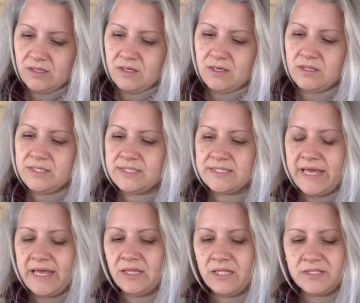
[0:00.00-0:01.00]
This is
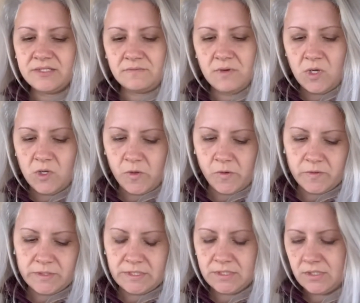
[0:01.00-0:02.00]
Endless
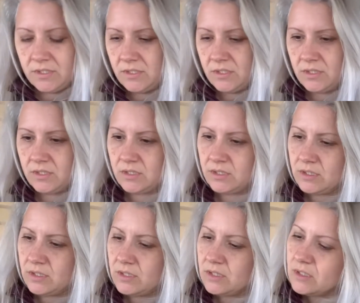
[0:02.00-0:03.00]
Rose,
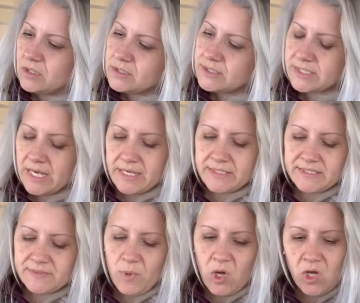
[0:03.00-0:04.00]
size
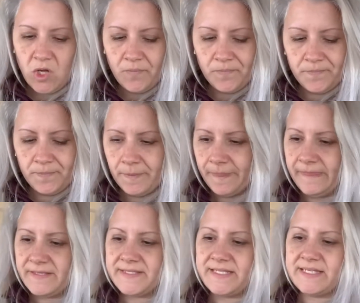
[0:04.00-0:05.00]
small.
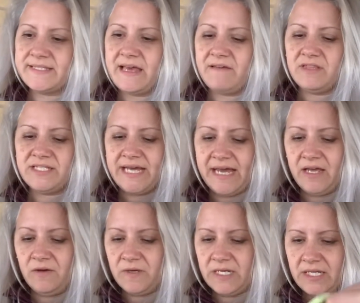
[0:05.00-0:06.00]
This does have the
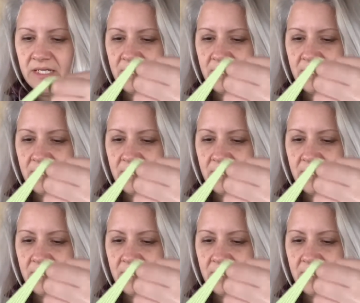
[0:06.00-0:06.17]
tag on it.